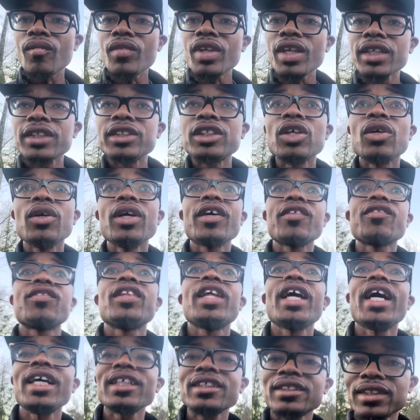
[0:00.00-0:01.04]
So if
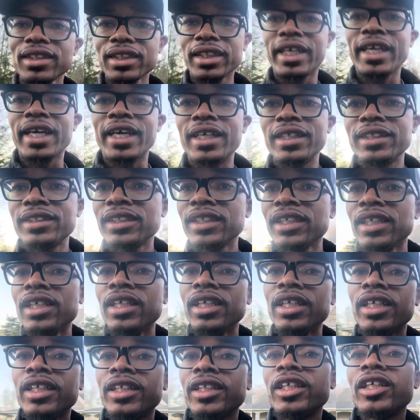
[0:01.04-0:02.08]
that's the case,
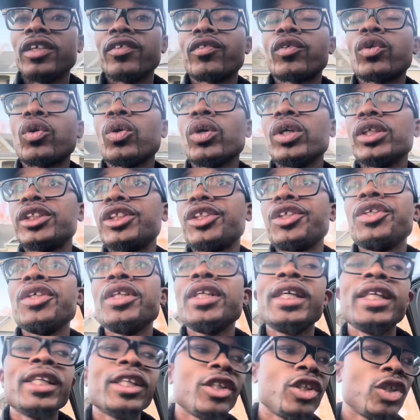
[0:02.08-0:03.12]
then of course you
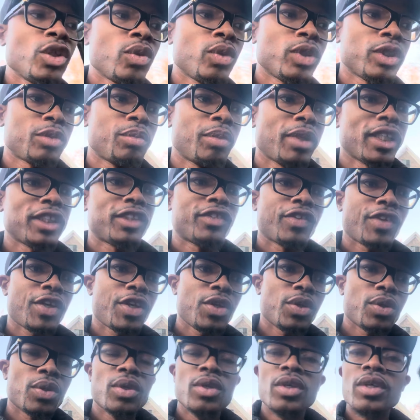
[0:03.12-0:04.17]
need to do what's best for
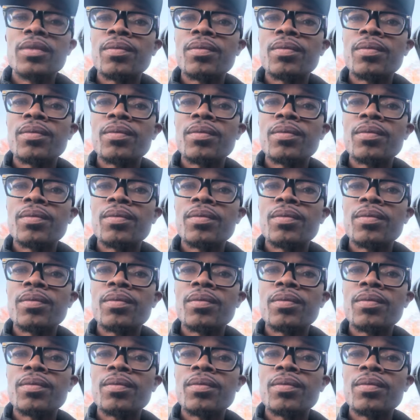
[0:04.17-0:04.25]
you.